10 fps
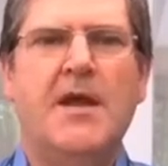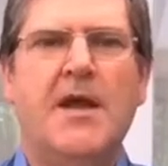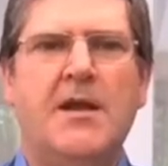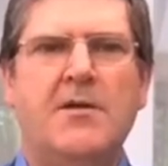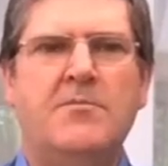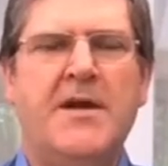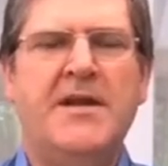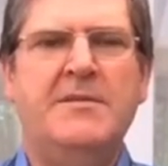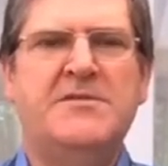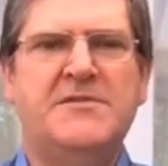Hello, my
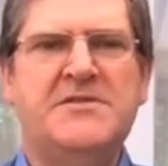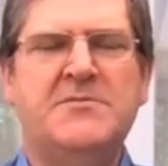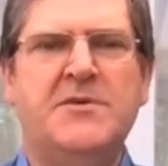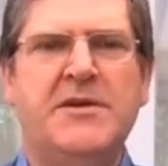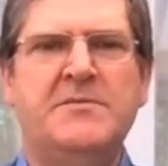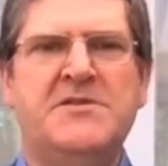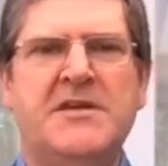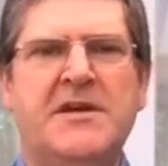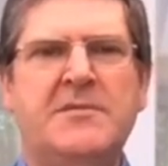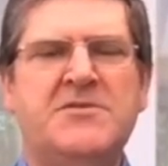name is Vincent Williams
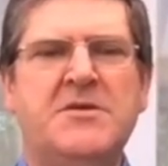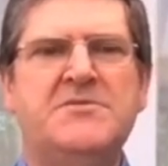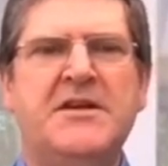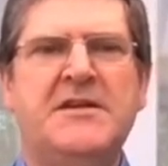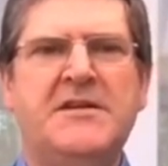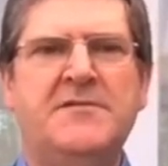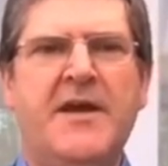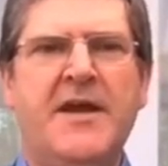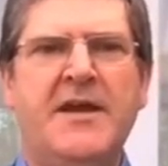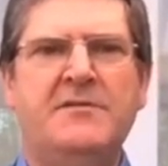and I'm subject lead for
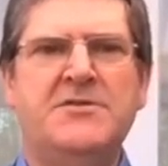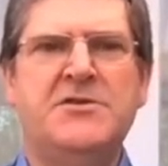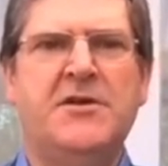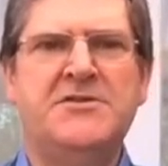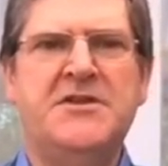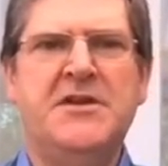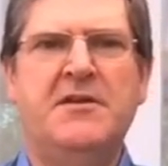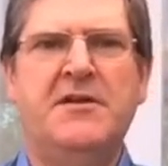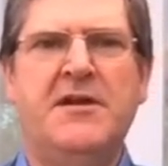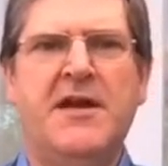A-Level Geology
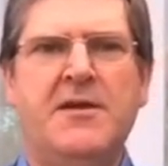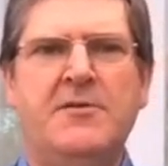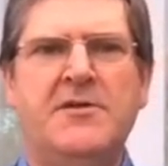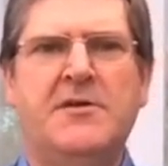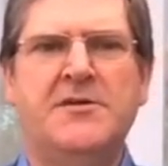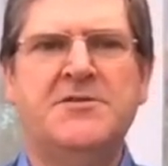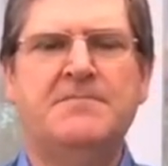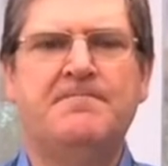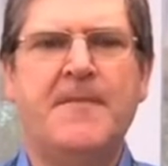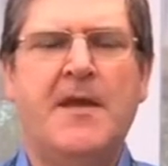here at Callywood College.
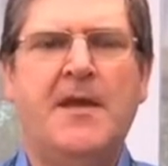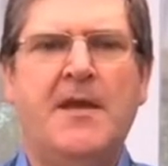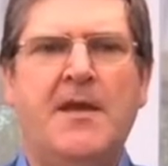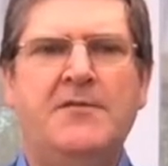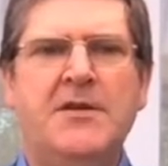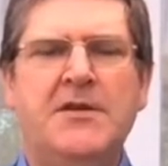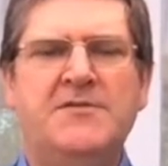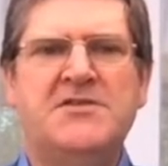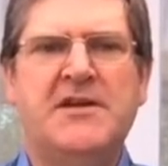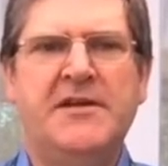If you love
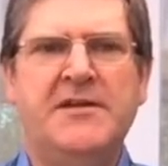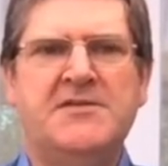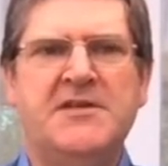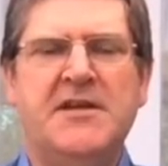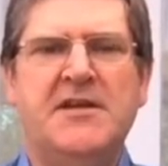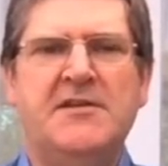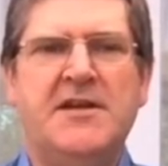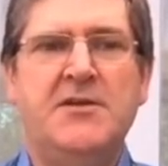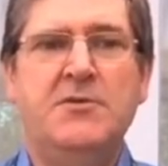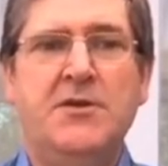science, then
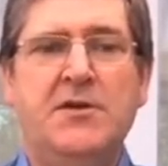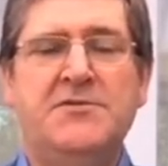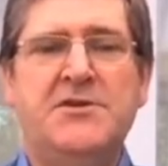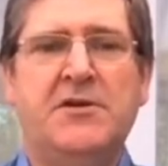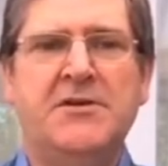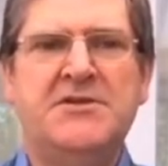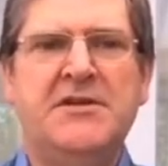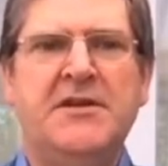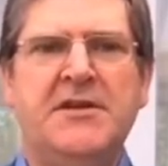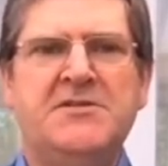you will love geology.
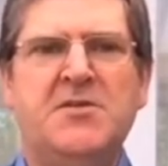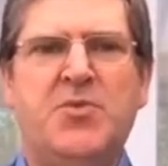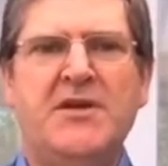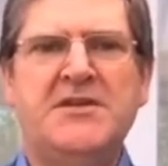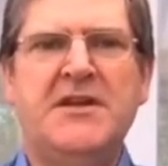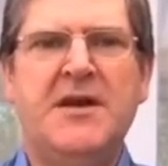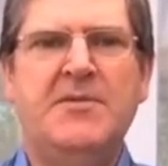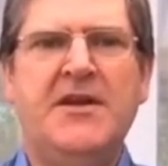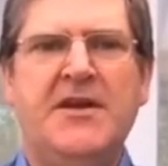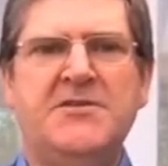It is the practical
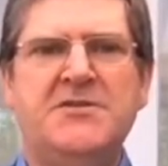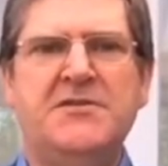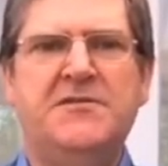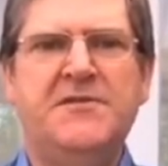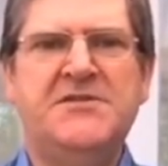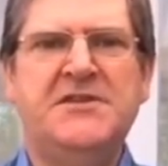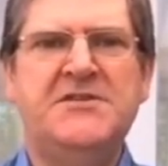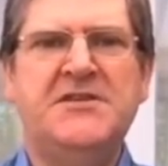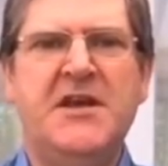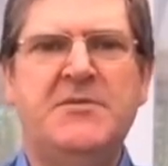application of
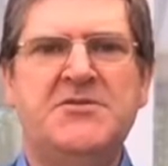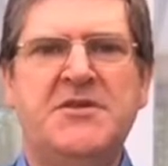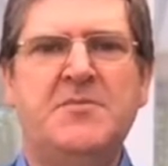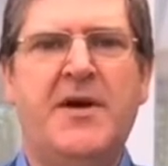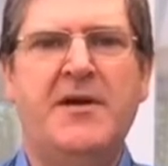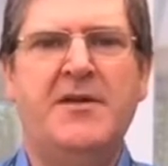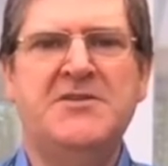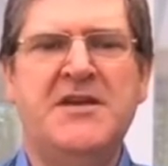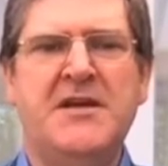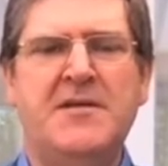physics, chemistry,
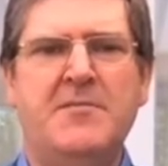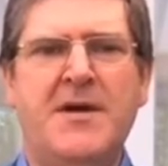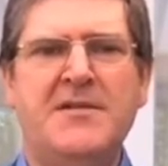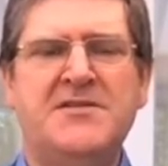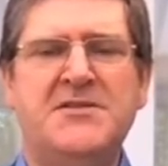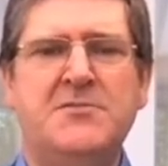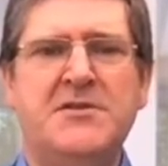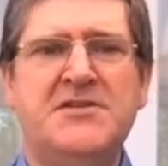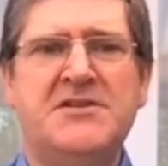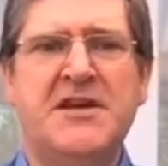biology and maths to
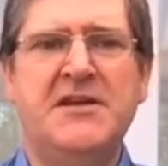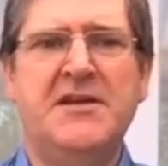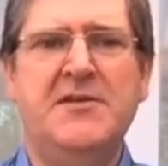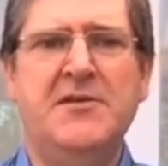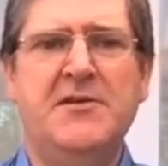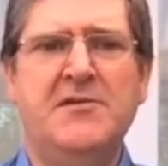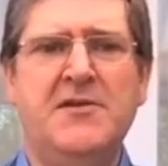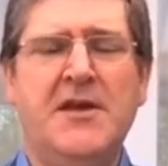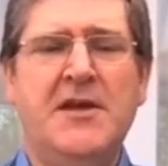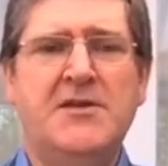understanding the Earth.
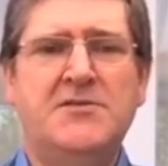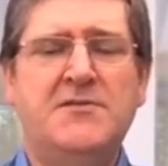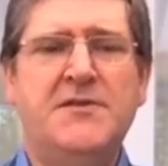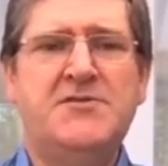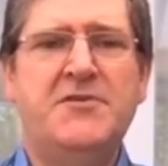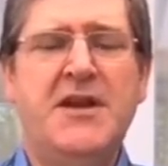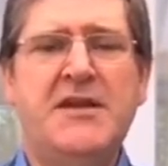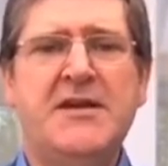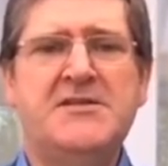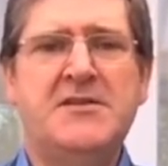So it fits really
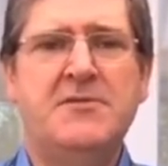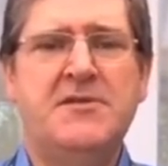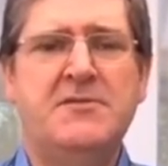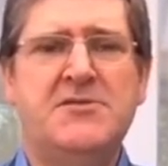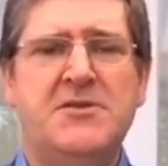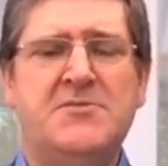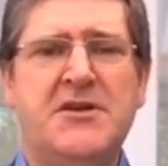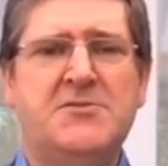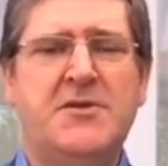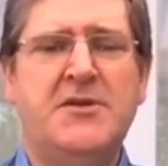nicely with those
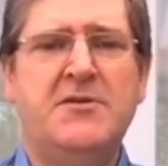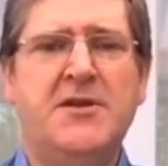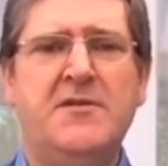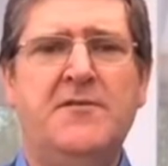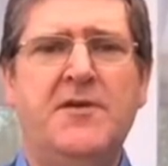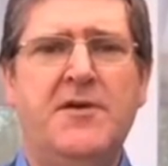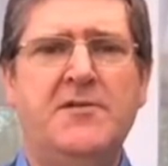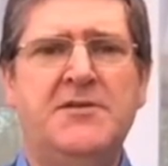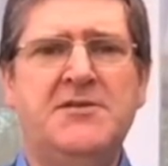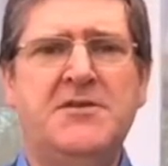subjects when you're looking for
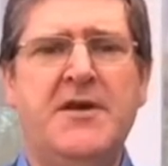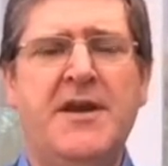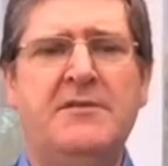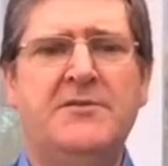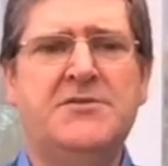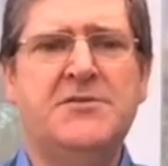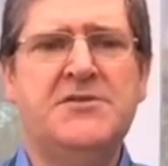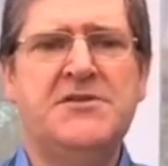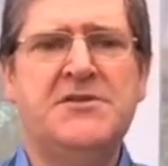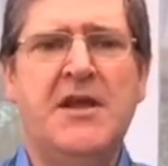another two A-Level
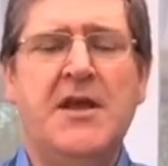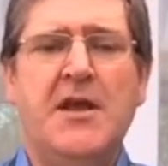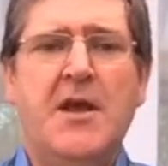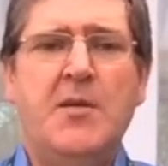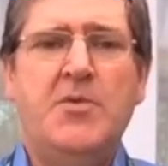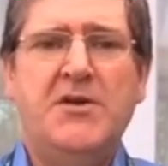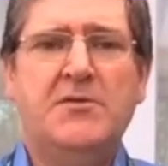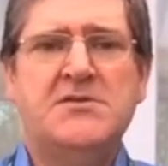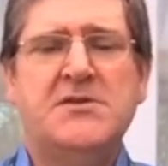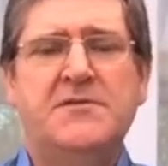choices. But it
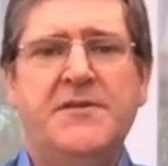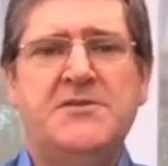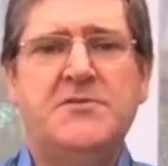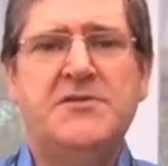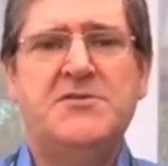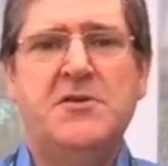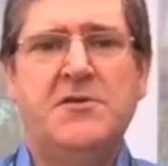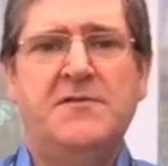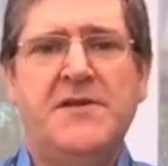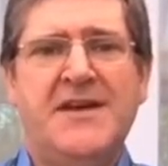also fits with
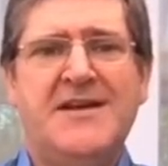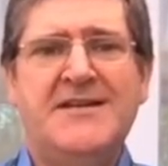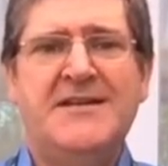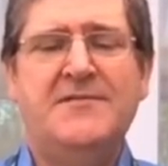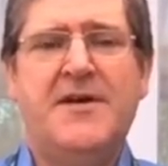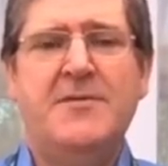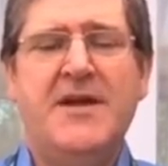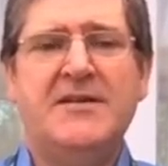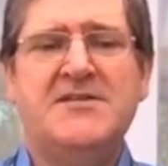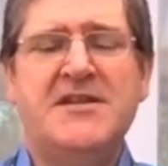geography and
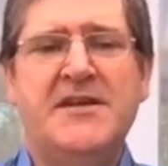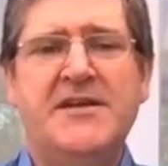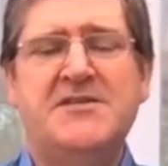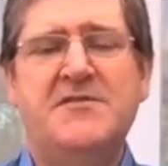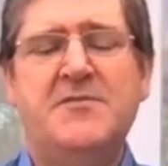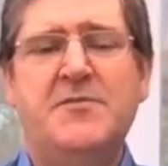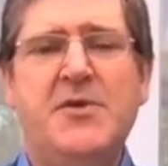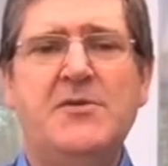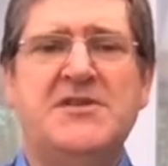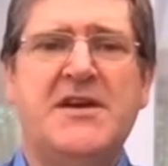environmental science if the
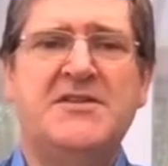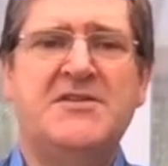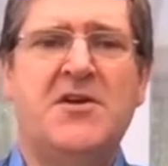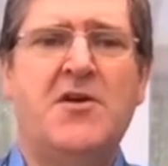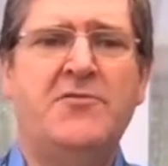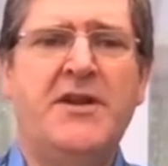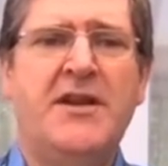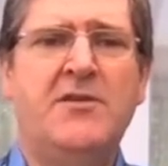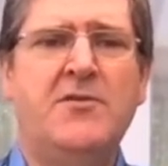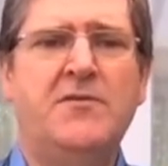pure sciences aren't
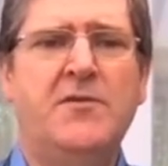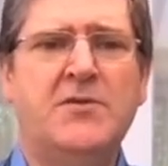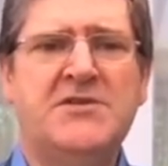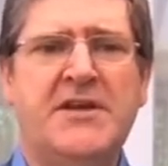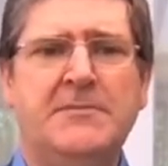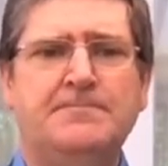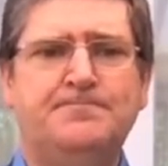really your forte.